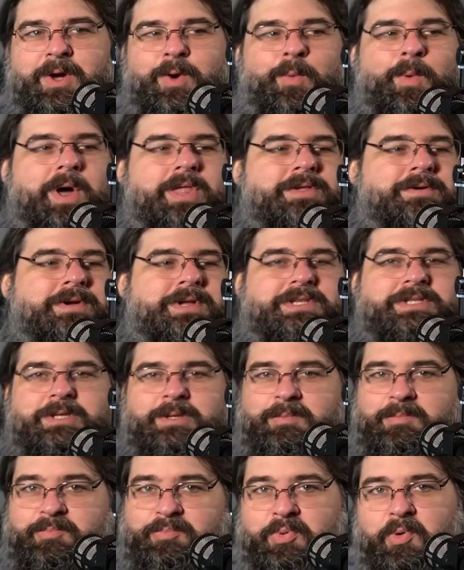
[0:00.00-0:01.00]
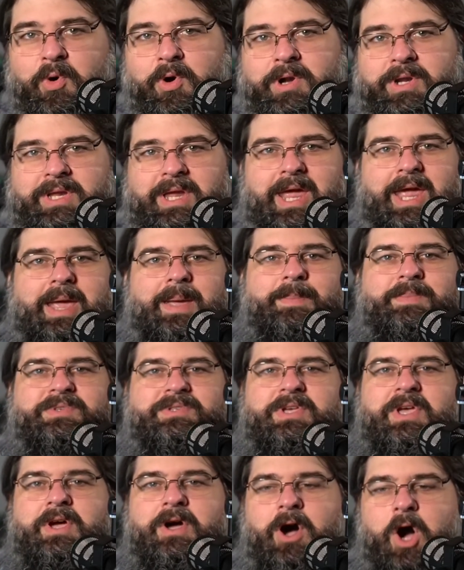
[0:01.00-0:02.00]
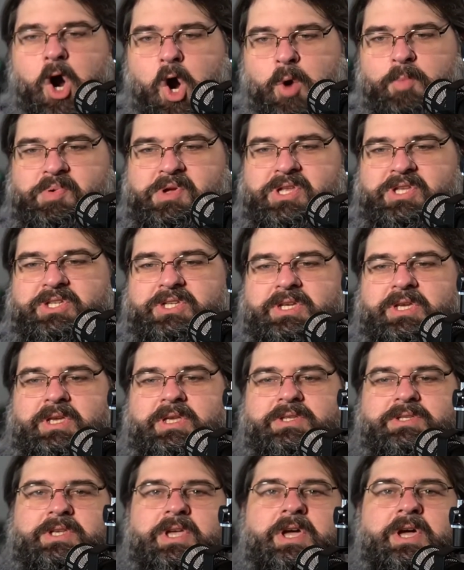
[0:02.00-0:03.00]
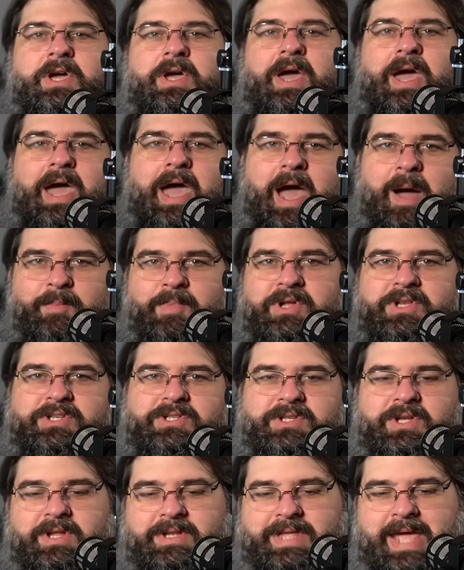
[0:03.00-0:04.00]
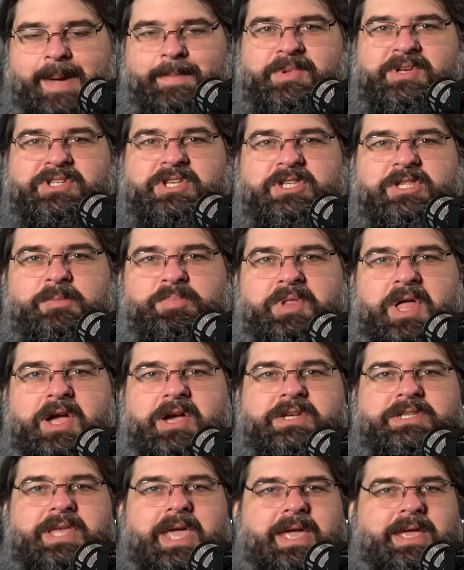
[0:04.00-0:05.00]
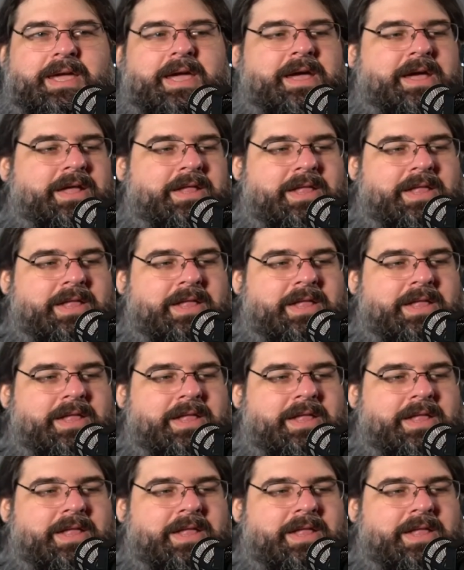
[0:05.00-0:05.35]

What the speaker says: Whether it's in board games, RPGs, how much damage does the player take?